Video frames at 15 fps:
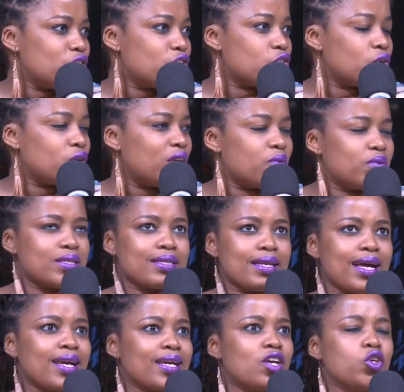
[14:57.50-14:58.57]
So he was
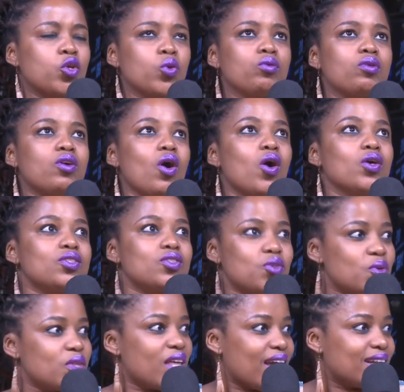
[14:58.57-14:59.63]
like, you can't
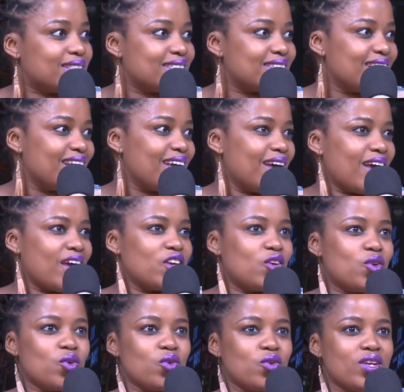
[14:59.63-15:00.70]
do that.
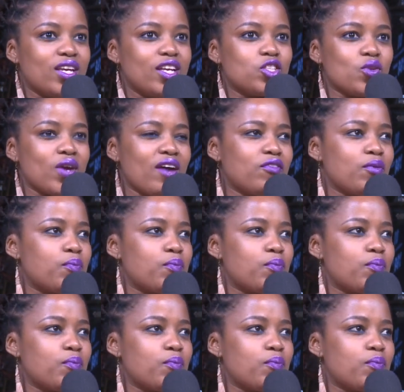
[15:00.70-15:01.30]
You need to have a